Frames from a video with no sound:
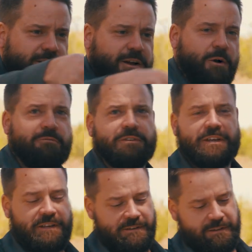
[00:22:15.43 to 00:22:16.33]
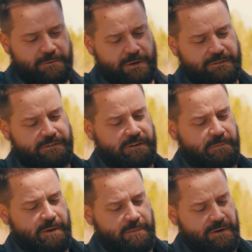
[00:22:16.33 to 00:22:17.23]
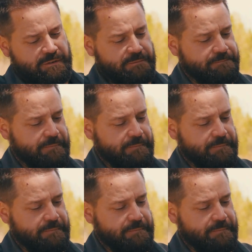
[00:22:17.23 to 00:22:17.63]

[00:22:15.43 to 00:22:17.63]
Hopefully, otherwise this is gonna be embarrassing.